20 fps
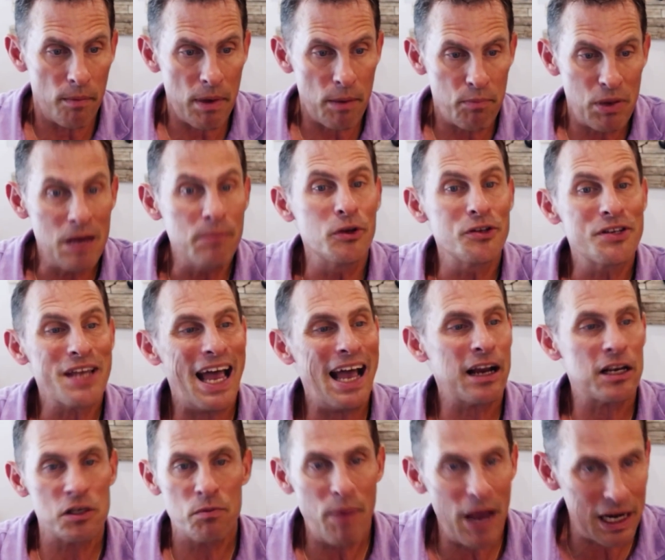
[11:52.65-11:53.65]
people's
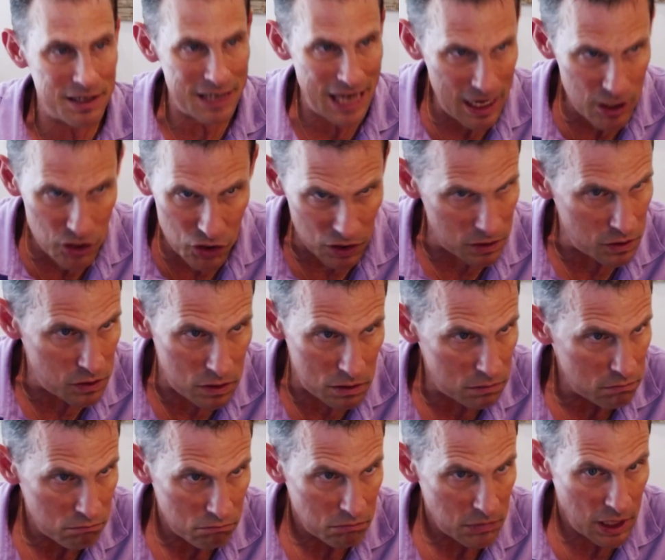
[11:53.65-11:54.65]
expectations.
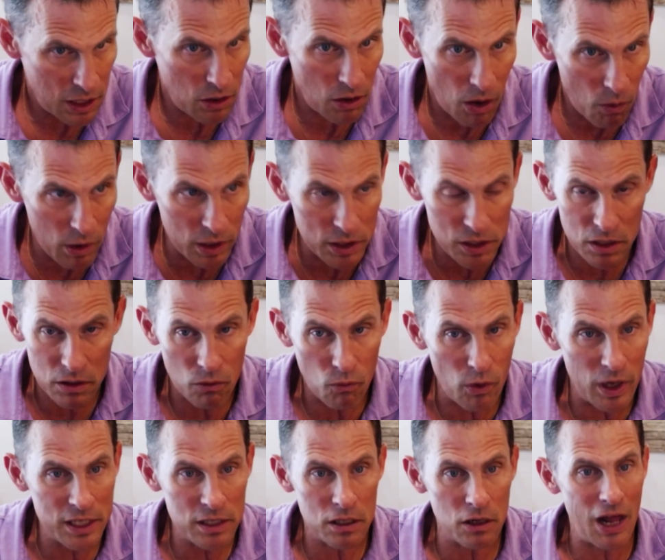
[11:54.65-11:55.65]

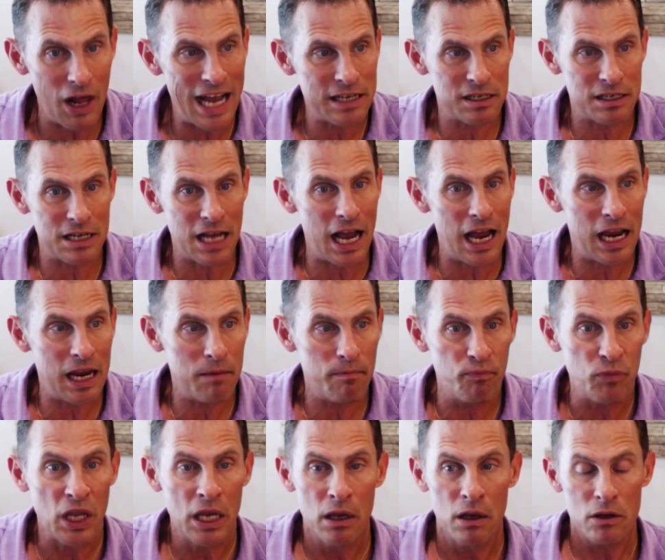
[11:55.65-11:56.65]
When's the last time
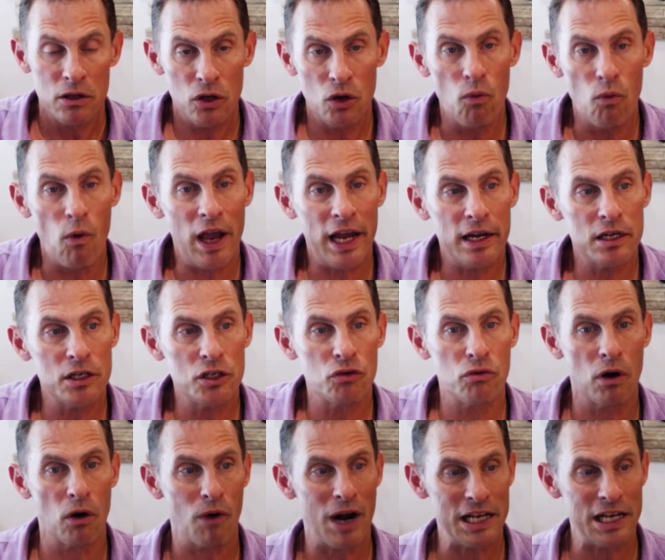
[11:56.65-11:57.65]
you went into
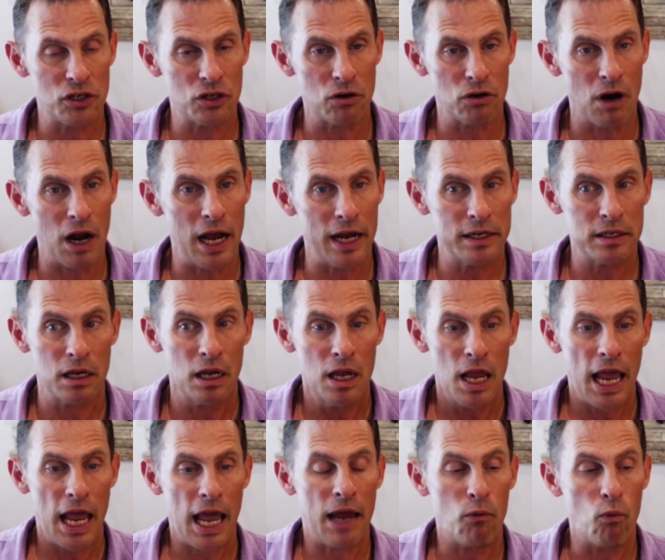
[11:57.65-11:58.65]
a restaurant
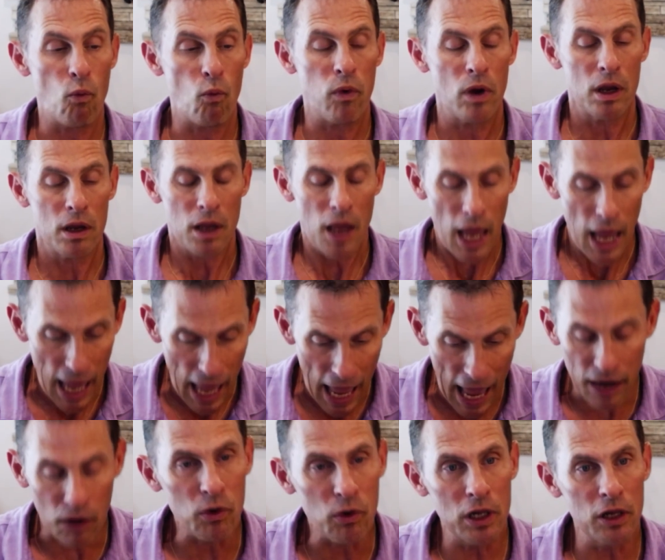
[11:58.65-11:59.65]
and
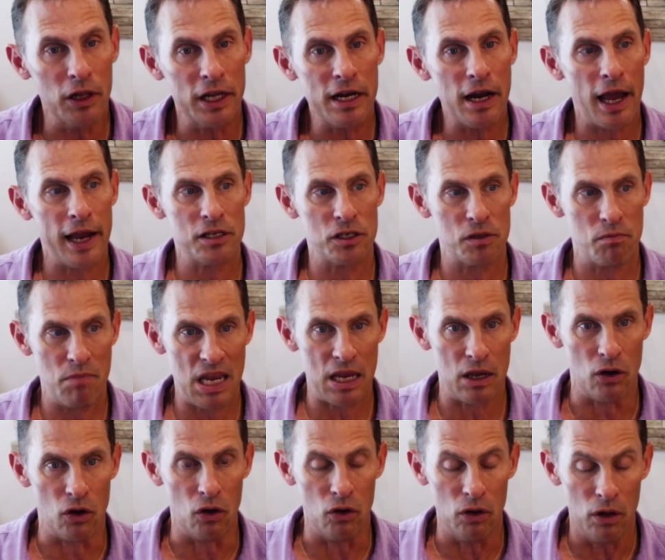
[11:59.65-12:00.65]
had a really nice
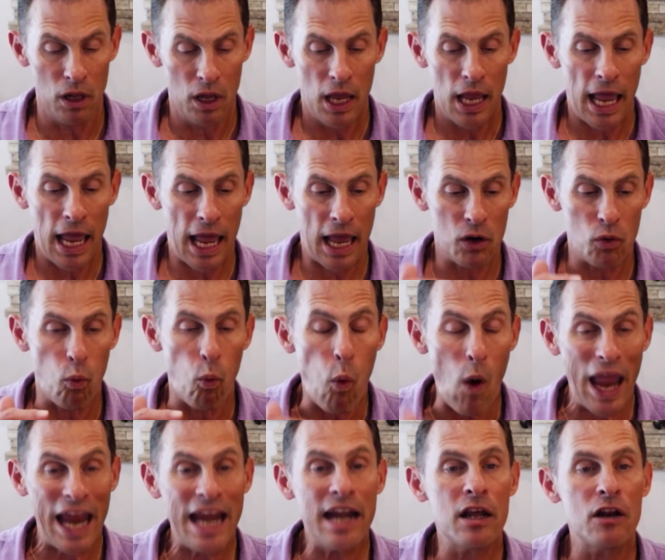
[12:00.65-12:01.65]
meal and
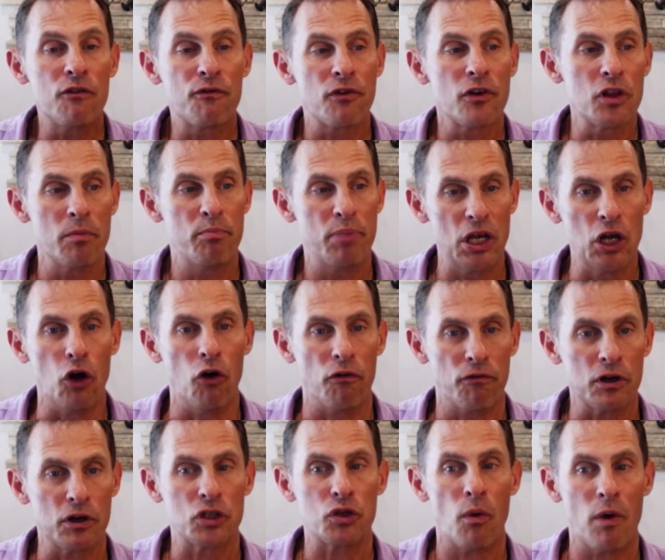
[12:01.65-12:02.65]
waited for the bill
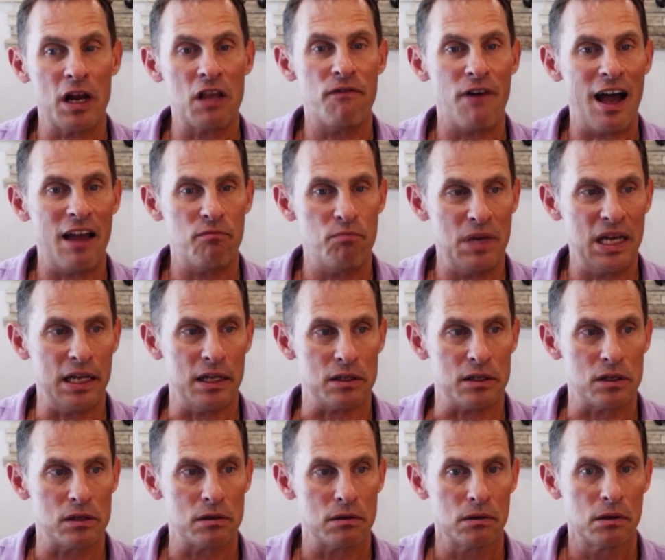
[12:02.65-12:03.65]
for 25
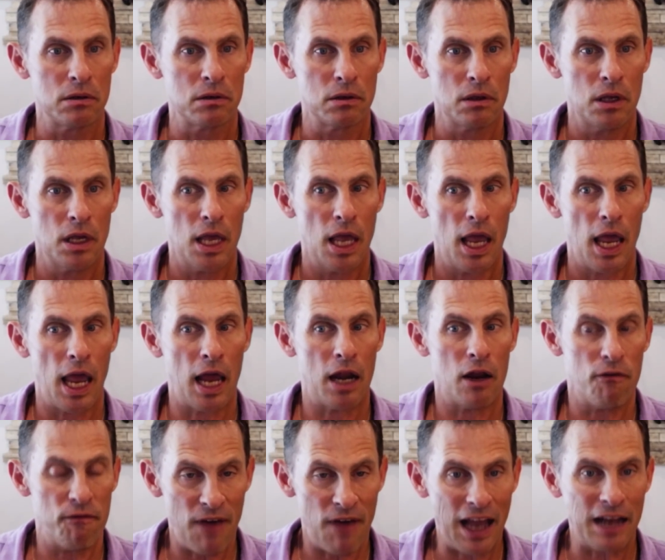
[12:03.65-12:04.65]
minutes? And
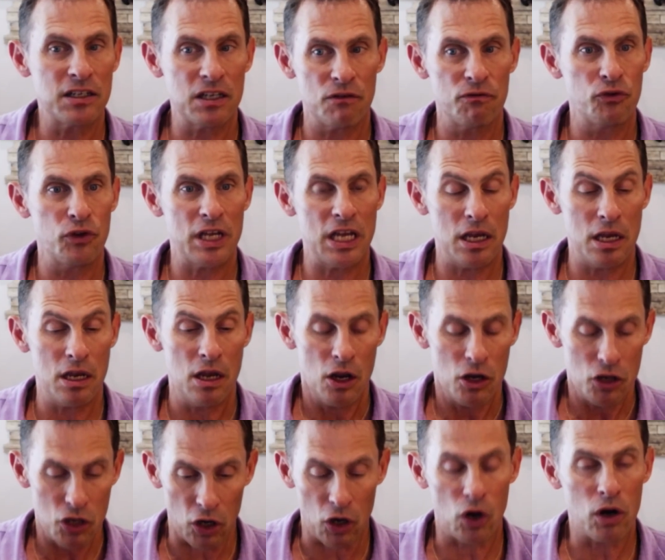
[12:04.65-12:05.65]
effectively,
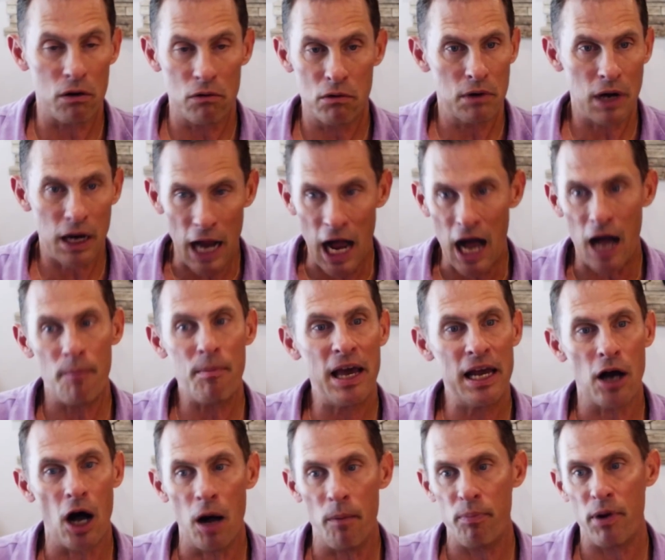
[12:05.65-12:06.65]
your
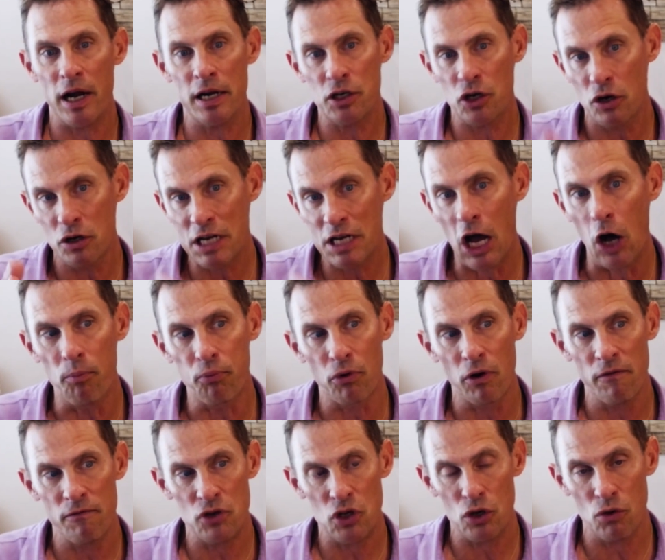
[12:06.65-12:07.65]
comment up on your Yelp
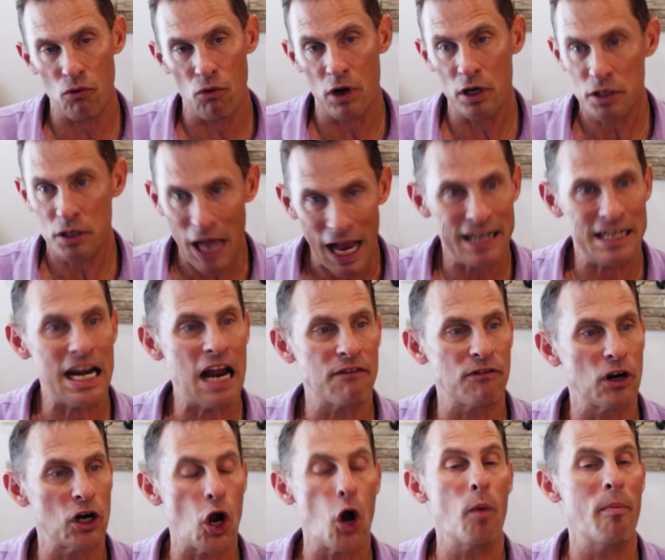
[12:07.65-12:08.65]
review was, I'd
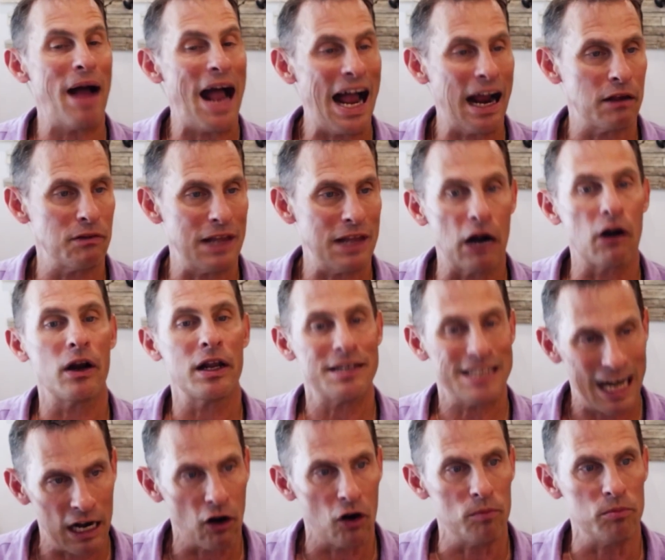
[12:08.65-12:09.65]
never go back there,
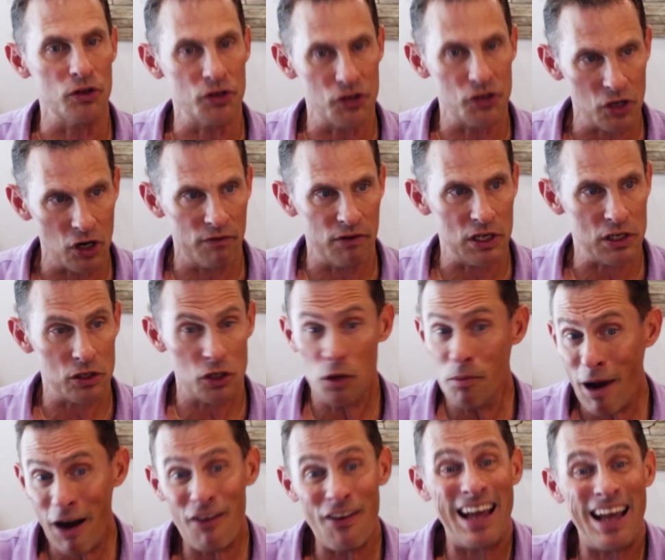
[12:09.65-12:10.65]
terrible service. You
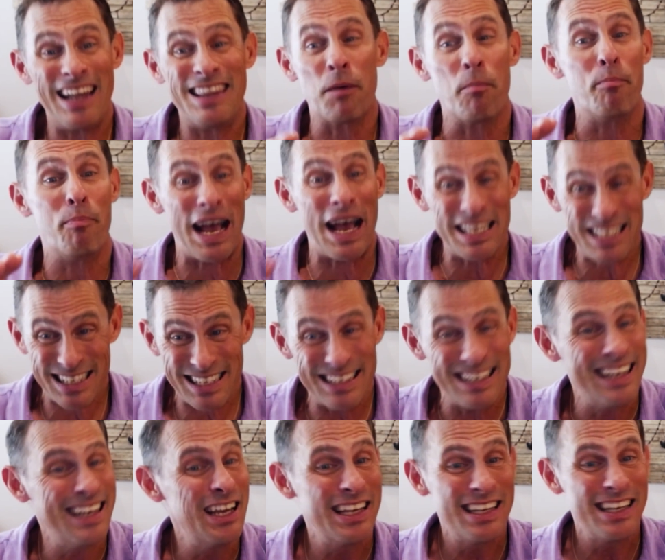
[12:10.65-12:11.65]
might have had the
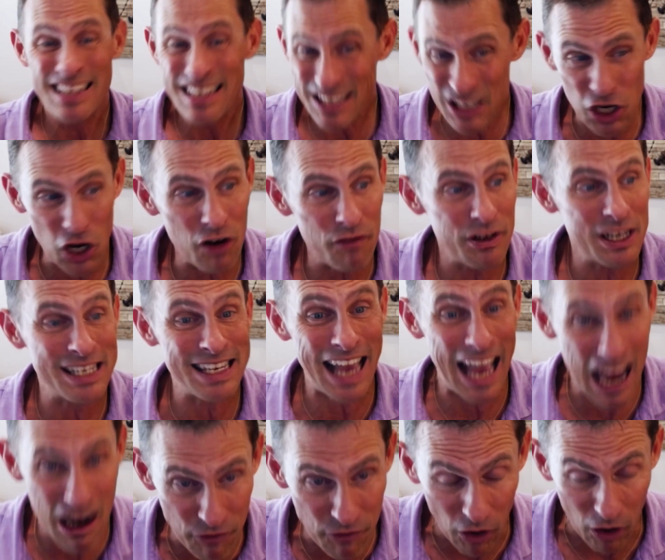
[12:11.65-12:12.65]
best service
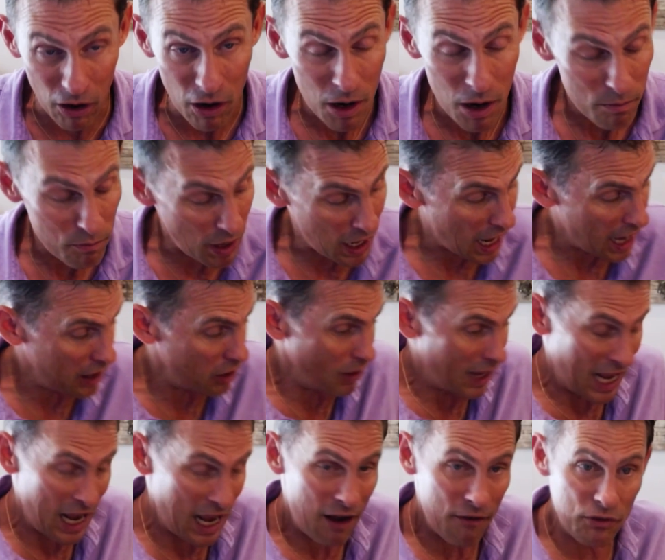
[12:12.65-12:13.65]
ever, but I don't
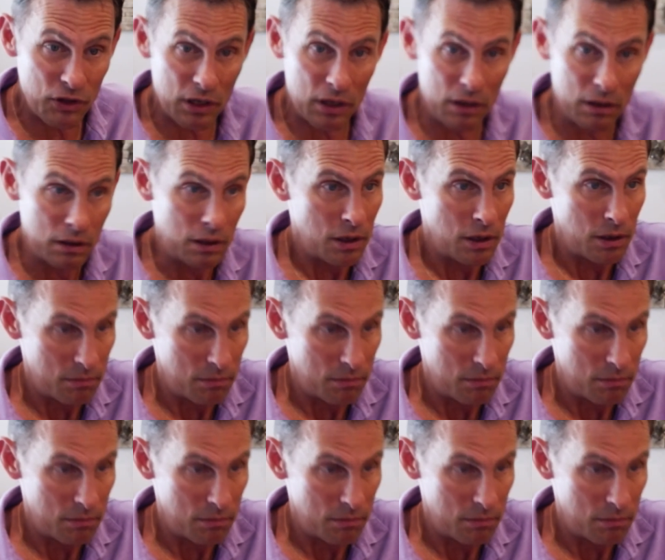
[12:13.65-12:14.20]
have the